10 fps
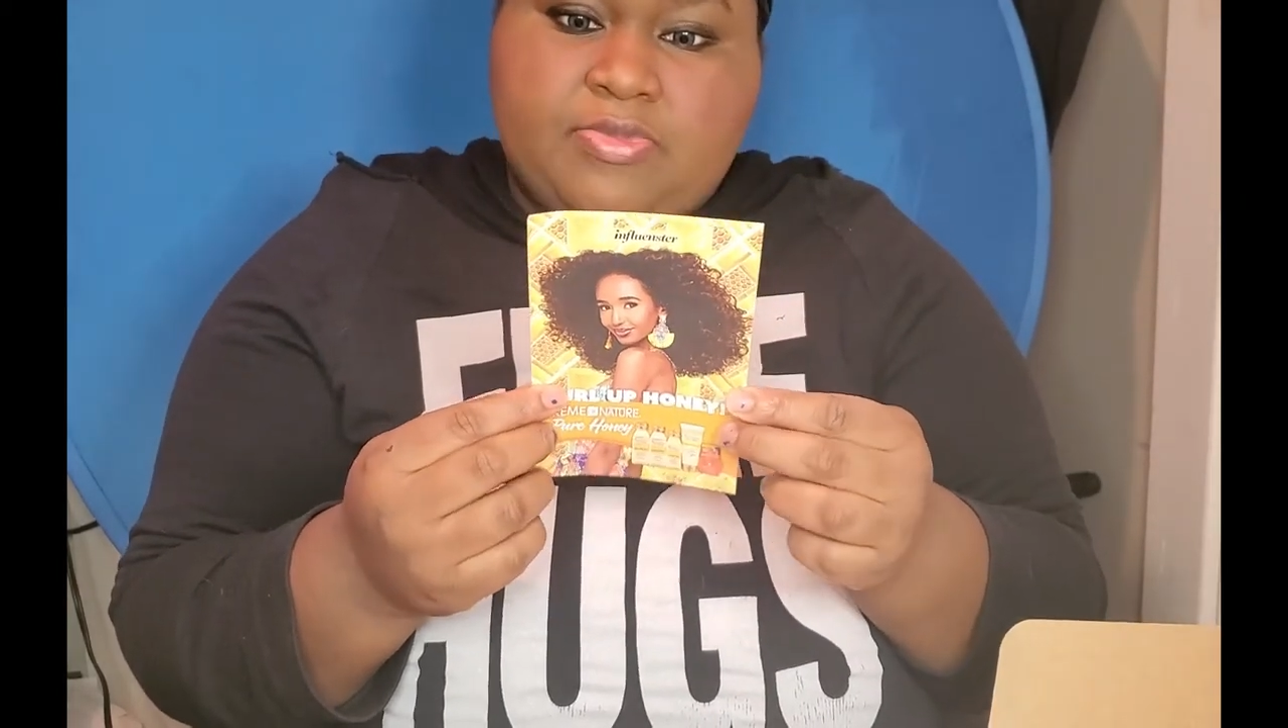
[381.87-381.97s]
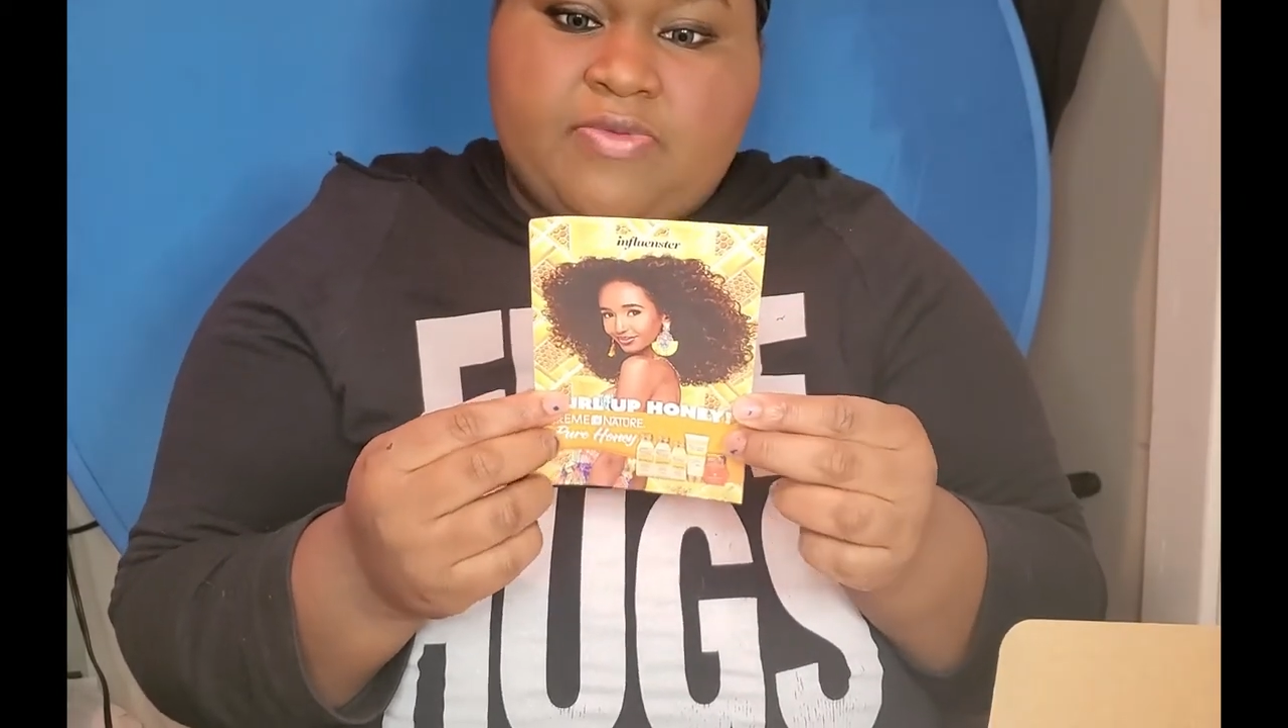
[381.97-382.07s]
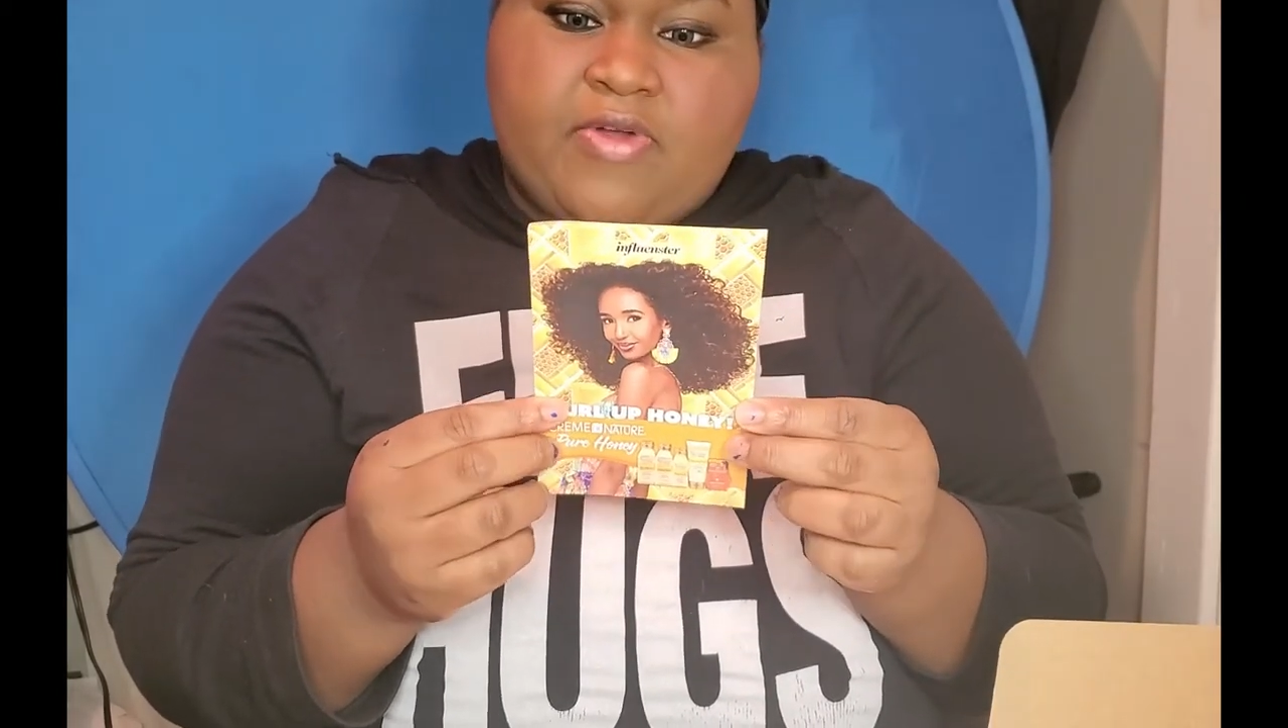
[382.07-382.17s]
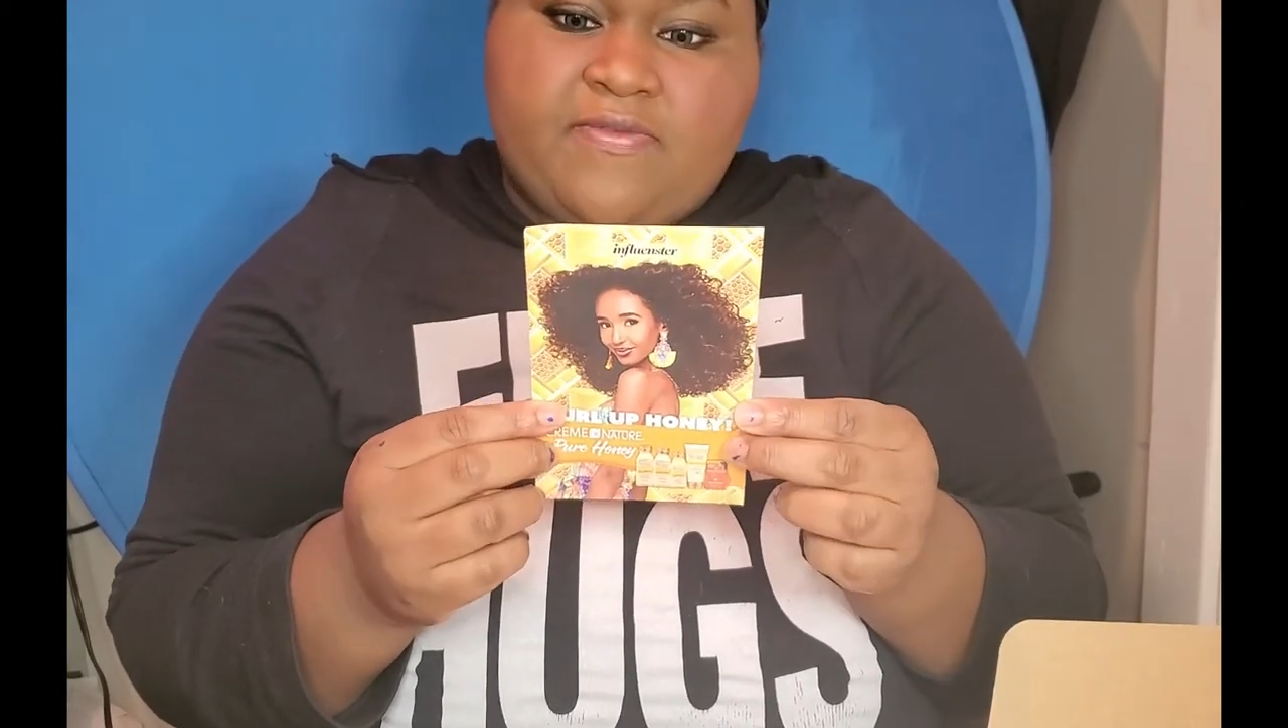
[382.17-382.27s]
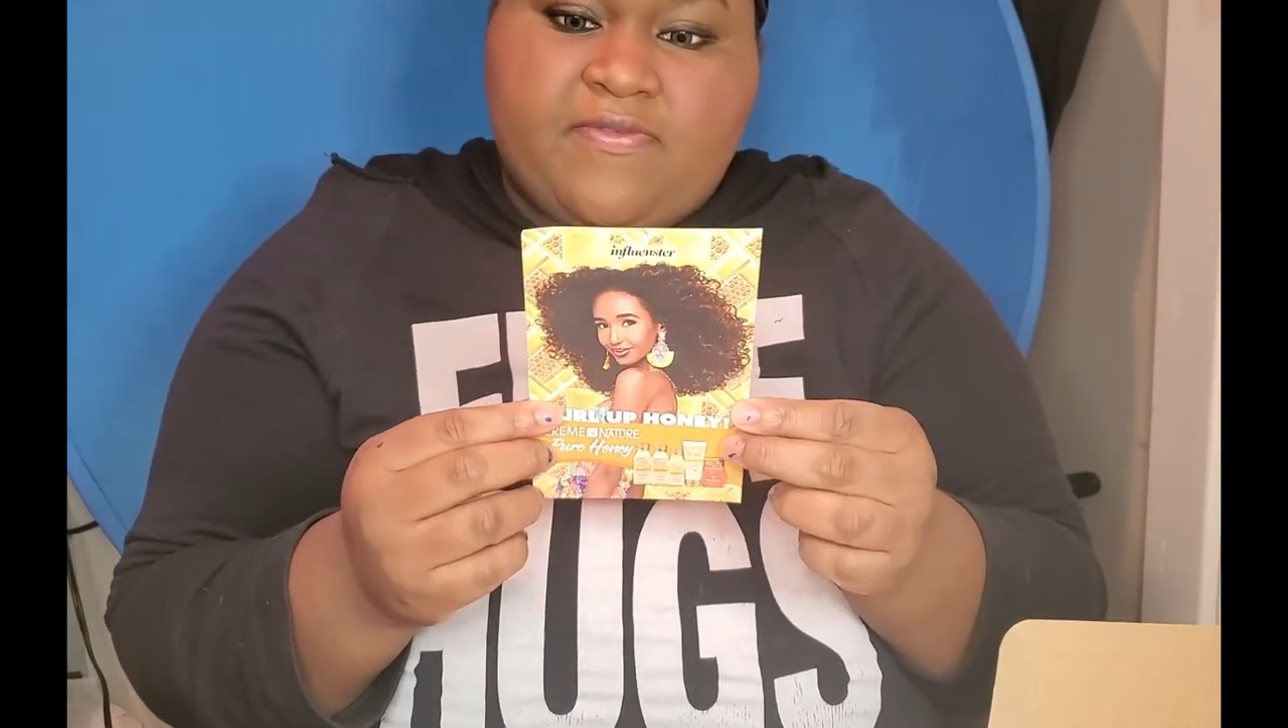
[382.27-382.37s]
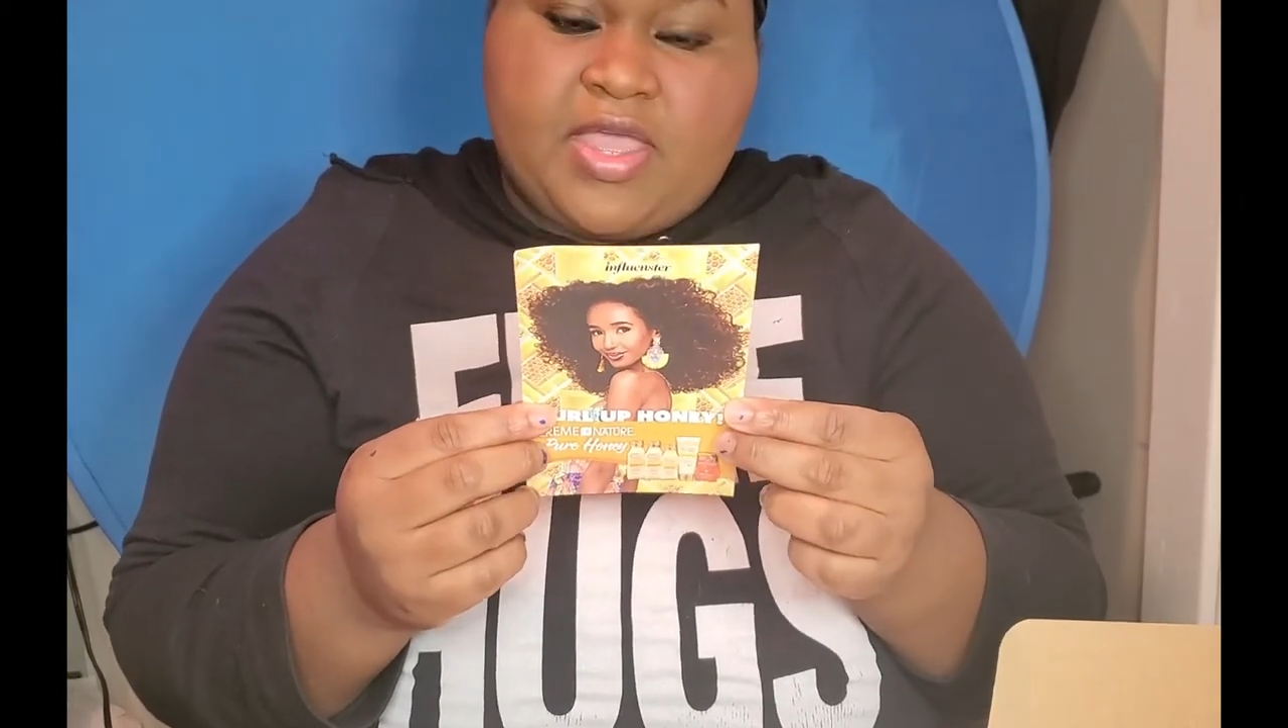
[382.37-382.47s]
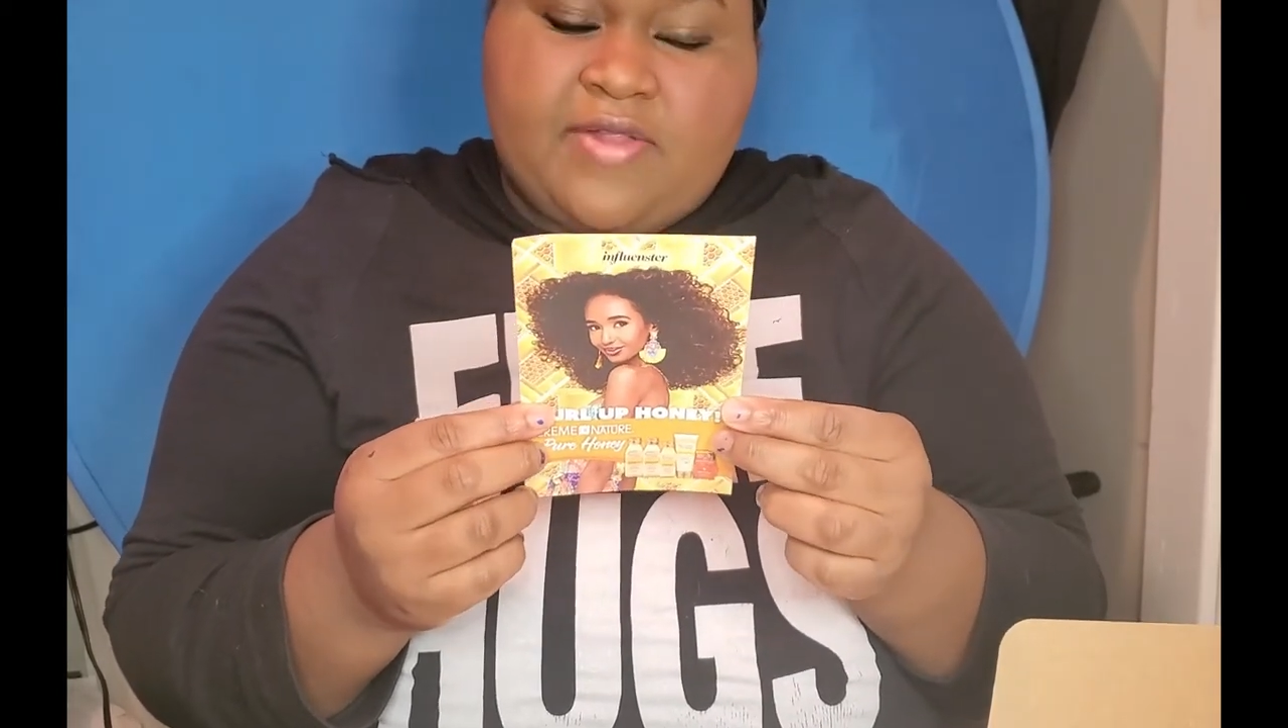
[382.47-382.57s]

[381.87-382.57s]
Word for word: of our fan